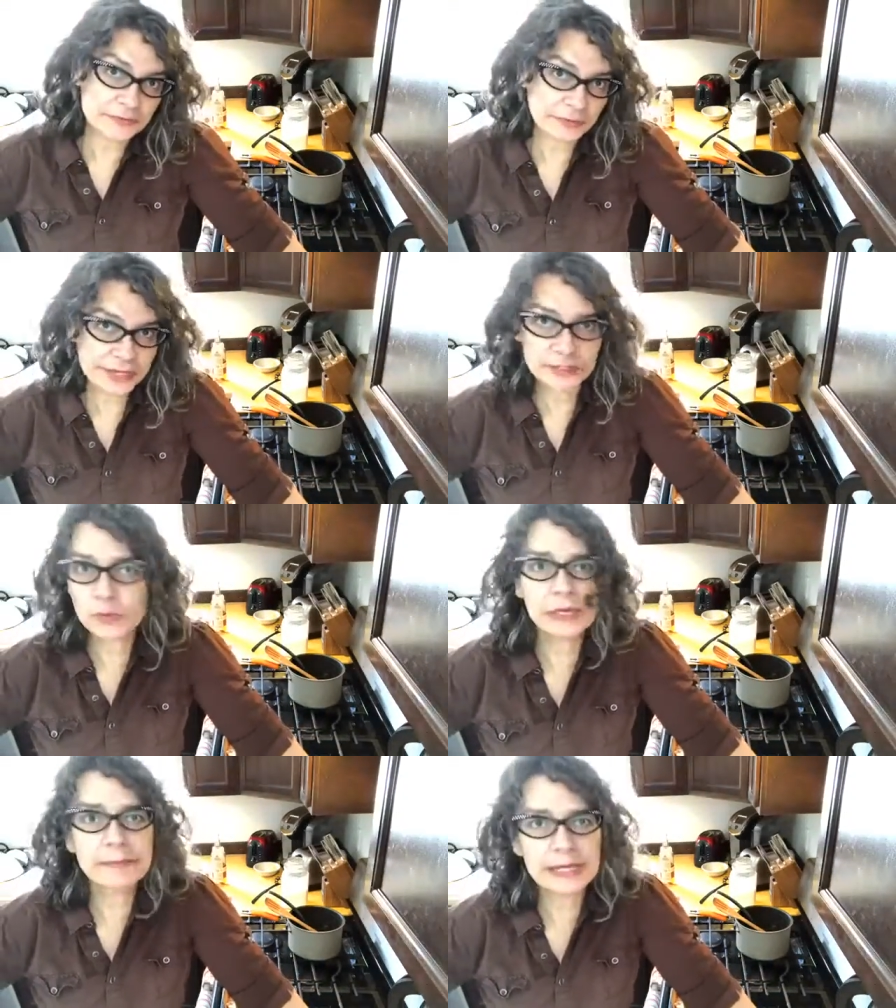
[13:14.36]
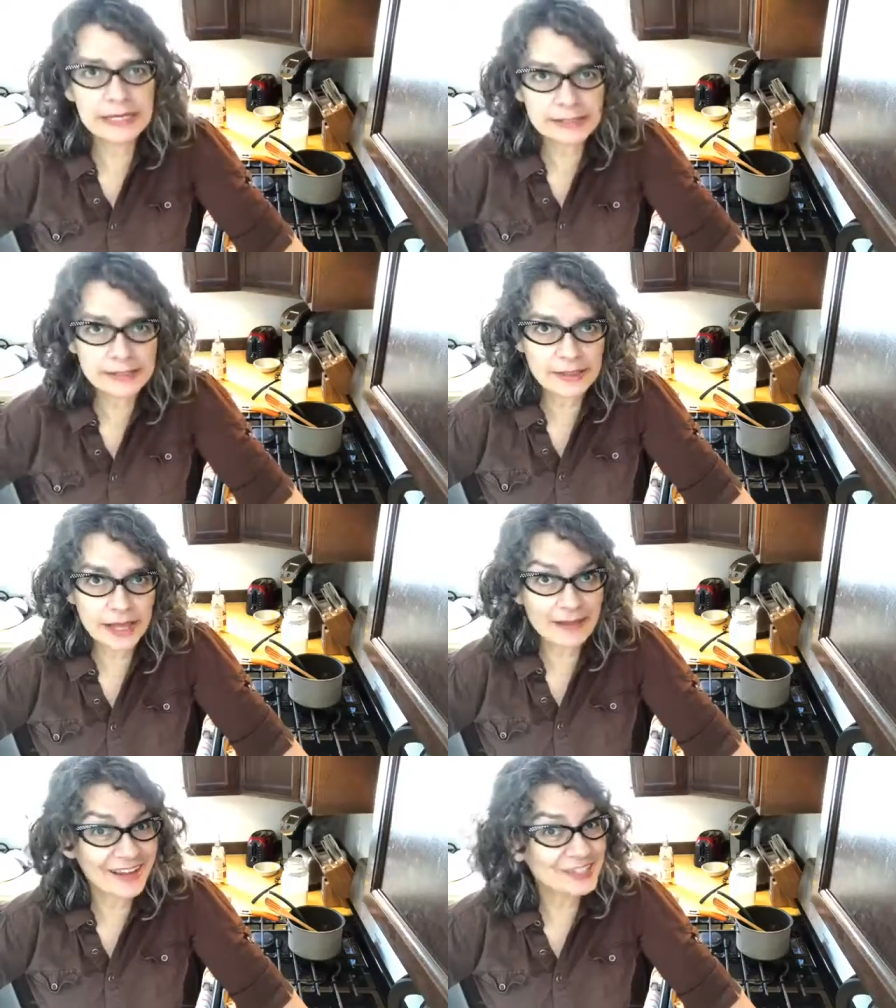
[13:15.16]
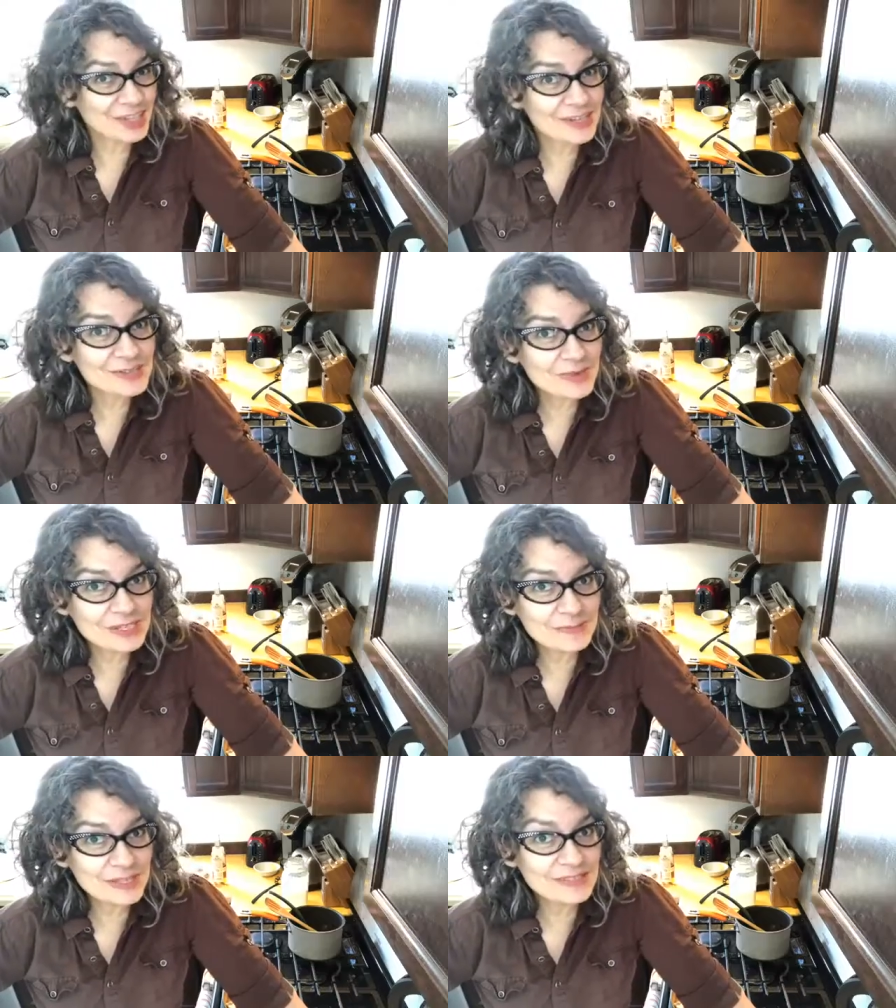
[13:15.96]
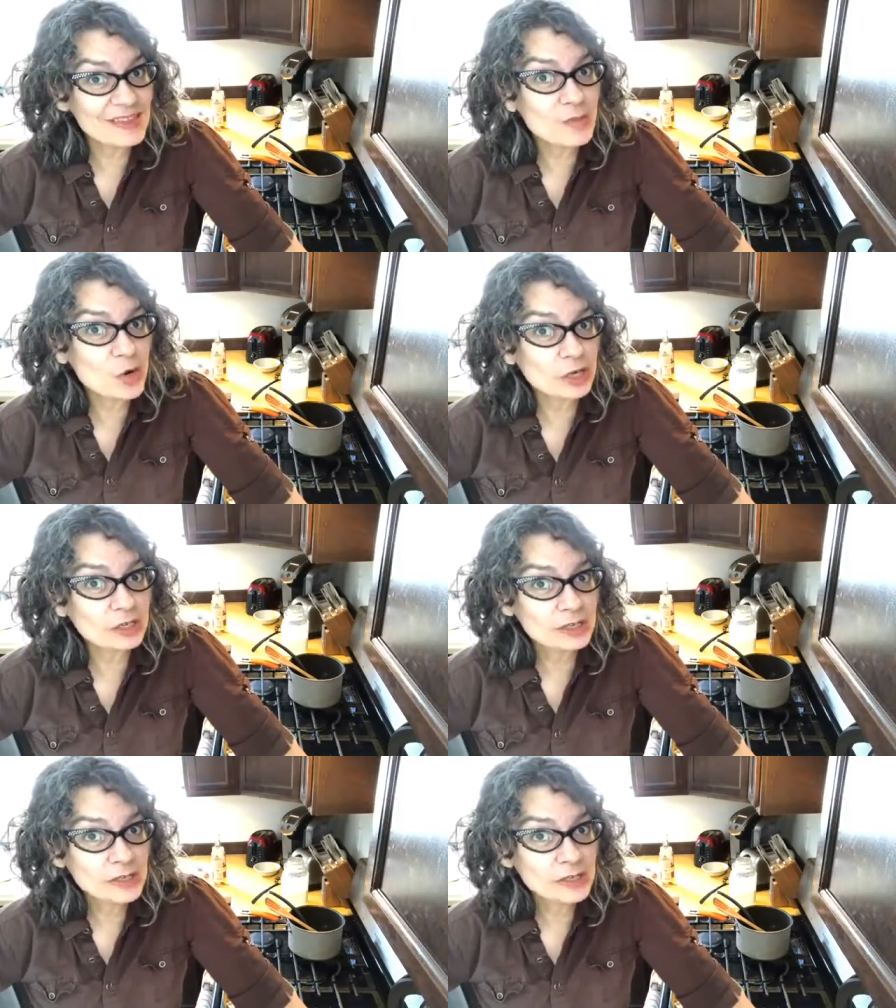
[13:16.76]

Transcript: for like 20 minutes. And Nigella's recipes, they work.